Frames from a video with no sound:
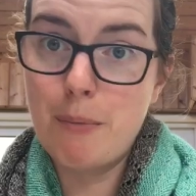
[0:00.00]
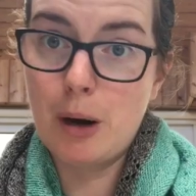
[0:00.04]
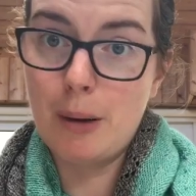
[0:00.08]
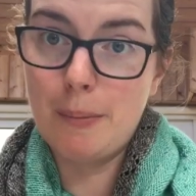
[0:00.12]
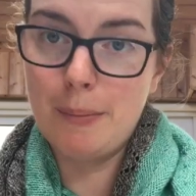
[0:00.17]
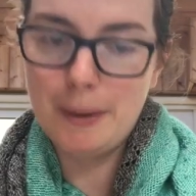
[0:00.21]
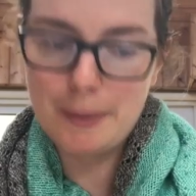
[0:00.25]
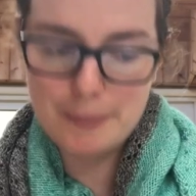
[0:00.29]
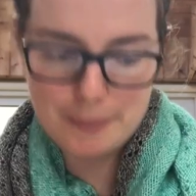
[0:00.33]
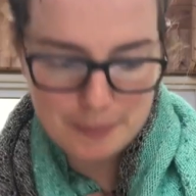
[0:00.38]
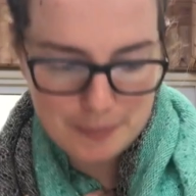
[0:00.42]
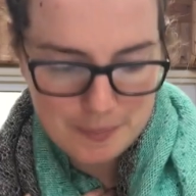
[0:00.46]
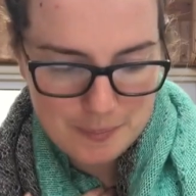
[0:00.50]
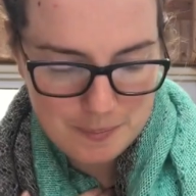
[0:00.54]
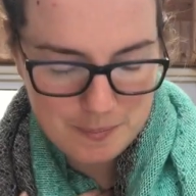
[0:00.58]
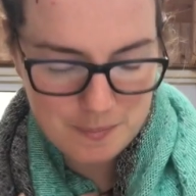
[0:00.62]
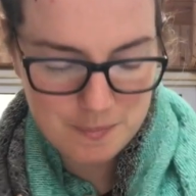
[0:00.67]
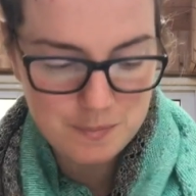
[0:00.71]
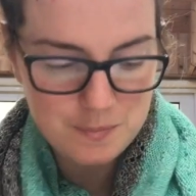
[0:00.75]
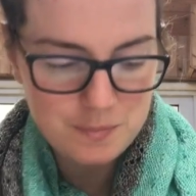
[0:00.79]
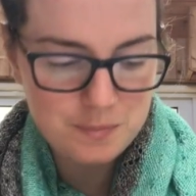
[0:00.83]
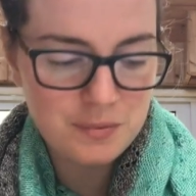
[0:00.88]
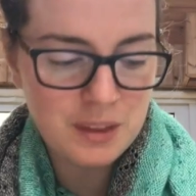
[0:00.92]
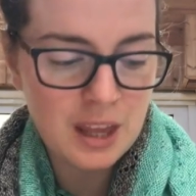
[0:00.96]
burp.
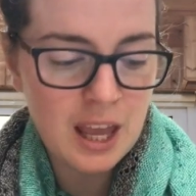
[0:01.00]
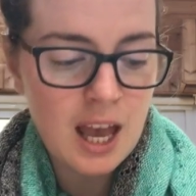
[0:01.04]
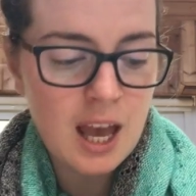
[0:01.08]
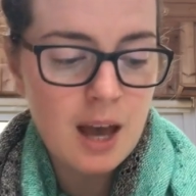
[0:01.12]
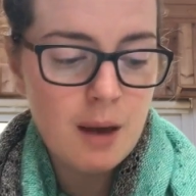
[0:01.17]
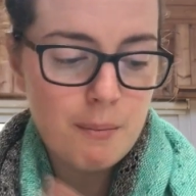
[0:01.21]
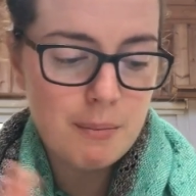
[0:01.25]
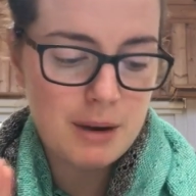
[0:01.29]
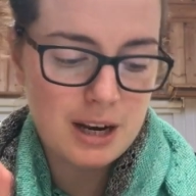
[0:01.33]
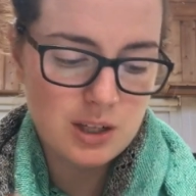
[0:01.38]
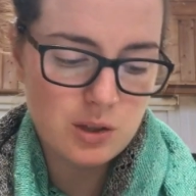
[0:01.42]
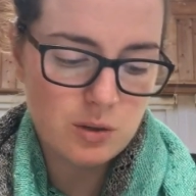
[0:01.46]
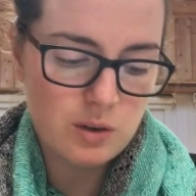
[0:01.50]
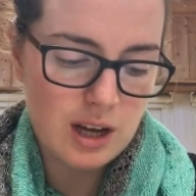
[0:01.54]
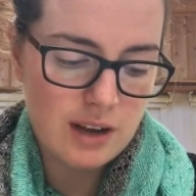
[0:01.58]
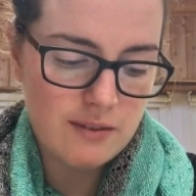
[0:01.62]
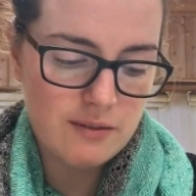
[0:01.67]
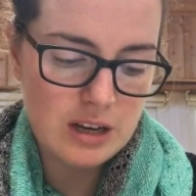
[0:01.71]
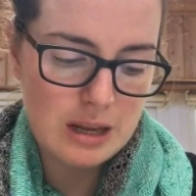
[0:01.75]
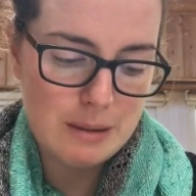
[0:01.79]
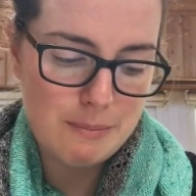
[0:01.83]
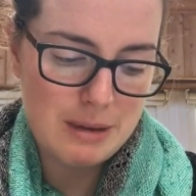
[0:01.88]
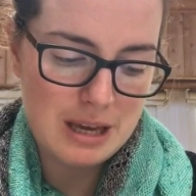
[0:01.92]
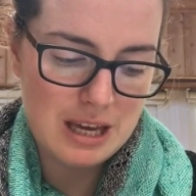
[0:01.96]
But I don't
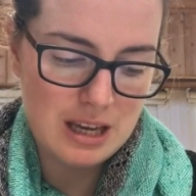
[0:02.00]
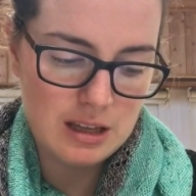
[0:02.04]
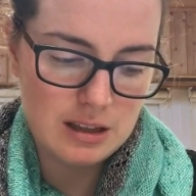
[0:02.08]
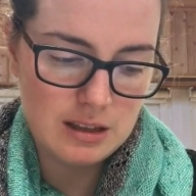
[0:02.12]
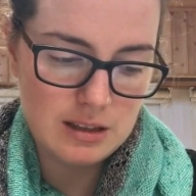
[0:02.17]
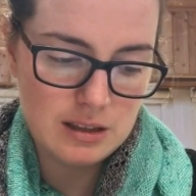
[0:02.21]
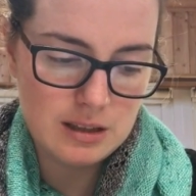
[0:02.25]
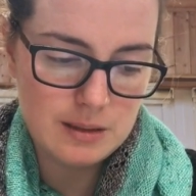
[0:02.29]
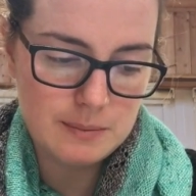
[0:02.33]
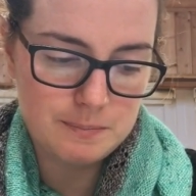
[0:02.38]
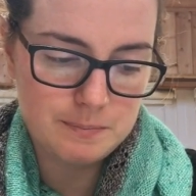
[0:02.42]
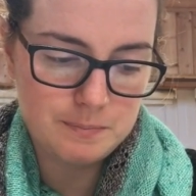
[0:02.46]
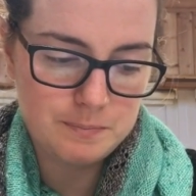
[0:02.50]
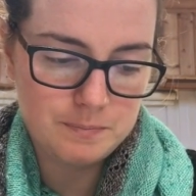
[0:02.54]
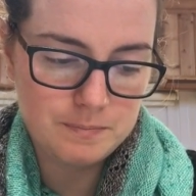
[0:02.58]
have any beads.